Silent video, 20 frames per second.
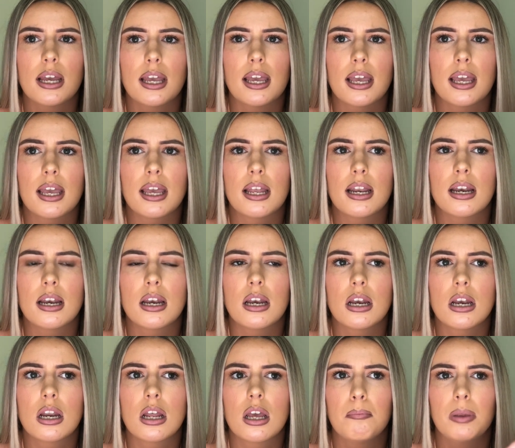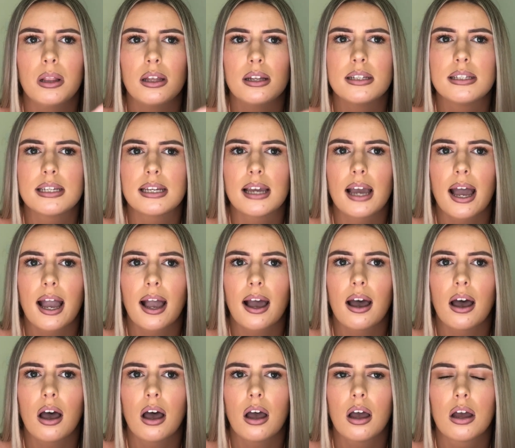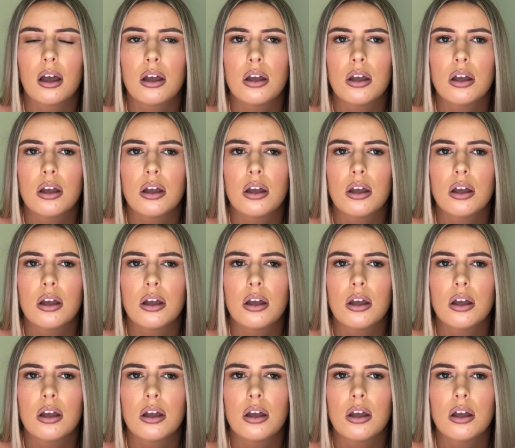in Balenciaga,